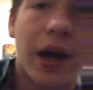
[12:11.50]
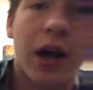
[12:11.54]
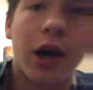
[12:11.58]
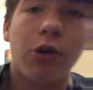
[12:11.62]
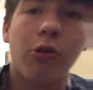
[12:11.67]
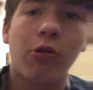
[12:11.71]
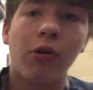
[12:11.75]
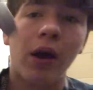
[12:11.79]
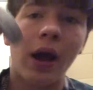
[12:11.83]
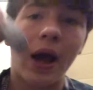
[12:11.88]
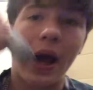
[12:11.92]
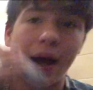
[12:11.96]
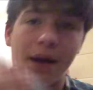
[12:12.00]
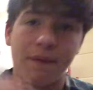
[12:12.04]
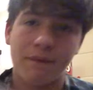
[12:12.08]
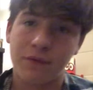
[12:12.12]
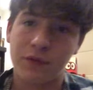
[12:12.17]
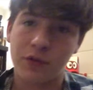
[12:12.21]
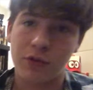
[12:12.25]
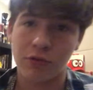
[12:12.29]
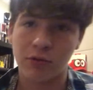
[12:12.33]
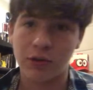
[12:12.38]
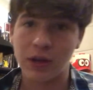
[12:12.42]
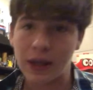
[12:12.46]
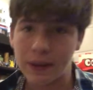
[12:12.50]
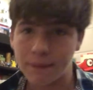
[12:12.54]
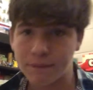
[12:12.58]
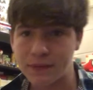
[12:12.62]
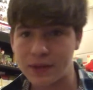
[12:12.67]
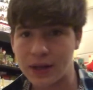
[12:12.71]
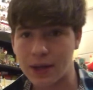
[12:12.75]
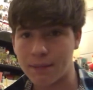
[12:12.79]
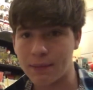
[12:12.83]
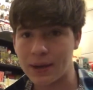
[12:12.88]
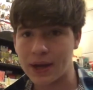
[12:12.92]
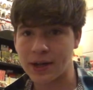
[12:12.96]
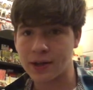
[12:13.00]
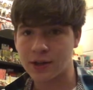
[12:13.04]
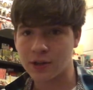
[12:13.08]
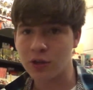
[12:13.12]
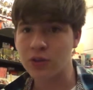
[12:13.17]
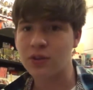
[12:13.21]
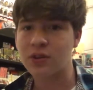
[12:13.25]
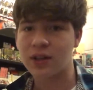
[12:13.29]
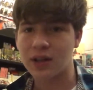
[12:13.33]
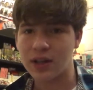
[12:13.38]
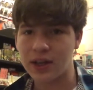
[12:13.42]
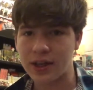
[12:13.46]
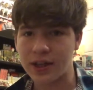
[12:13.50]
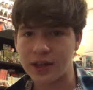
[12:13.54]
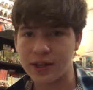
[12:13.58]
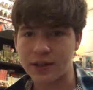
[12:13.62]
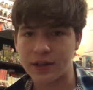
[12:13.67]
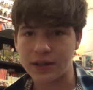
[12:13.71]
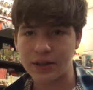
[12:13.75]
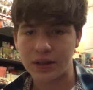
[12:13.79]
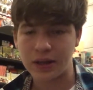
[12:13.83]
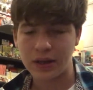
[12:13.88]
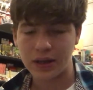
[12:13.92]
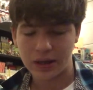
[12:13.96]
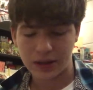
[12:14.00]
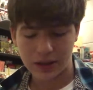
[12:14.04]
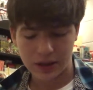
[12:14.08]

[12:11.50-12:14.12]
I'll have to give them a good clean